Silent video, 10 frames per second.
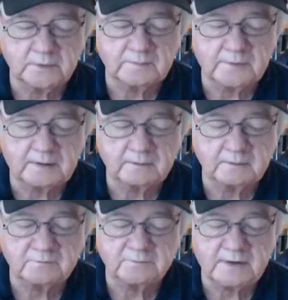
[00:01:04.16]
in power
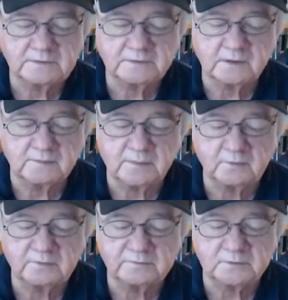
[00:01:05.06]
run fashion in
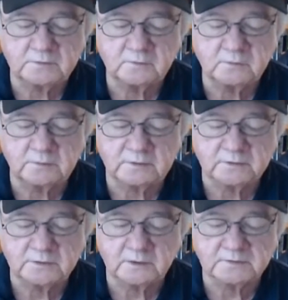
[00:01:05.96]
both of his two career
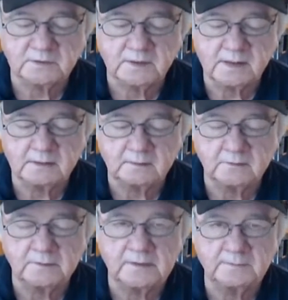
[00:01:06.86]
starts to date,
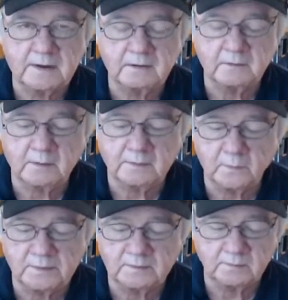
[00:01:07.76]
including a power run
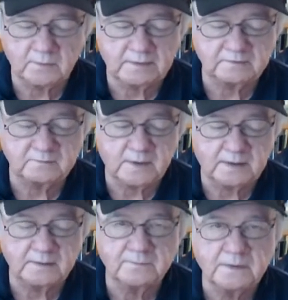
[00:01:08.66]
win to break his
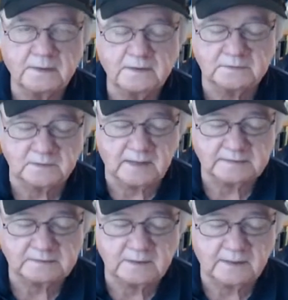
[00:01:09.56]
maiden his
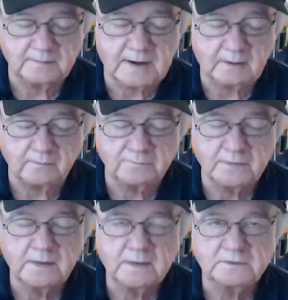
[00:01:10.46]
last time out.
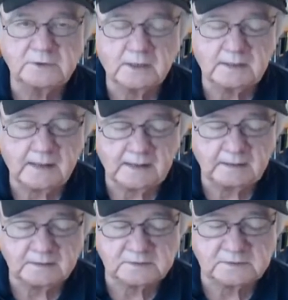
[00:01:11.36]
Jockey
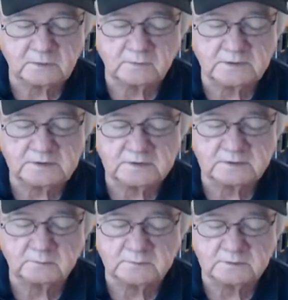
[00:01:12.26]
Alex
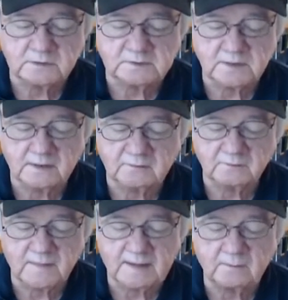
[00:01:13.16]
Solis was in his irons
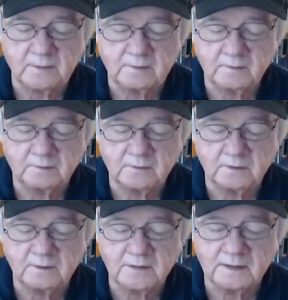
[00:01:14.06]
for that win
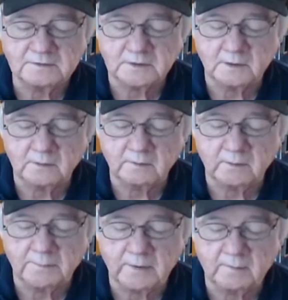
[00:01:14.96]
13 days ago
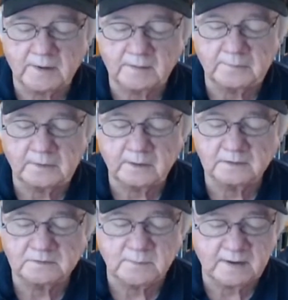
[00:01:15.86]
here at Belmont
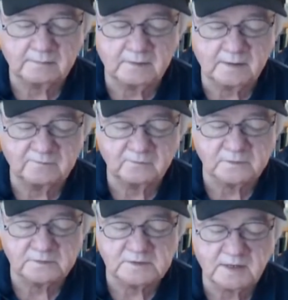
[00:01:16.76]
Park is back today
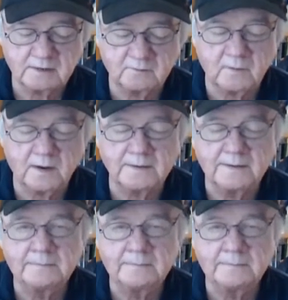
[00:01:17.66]
for a second ride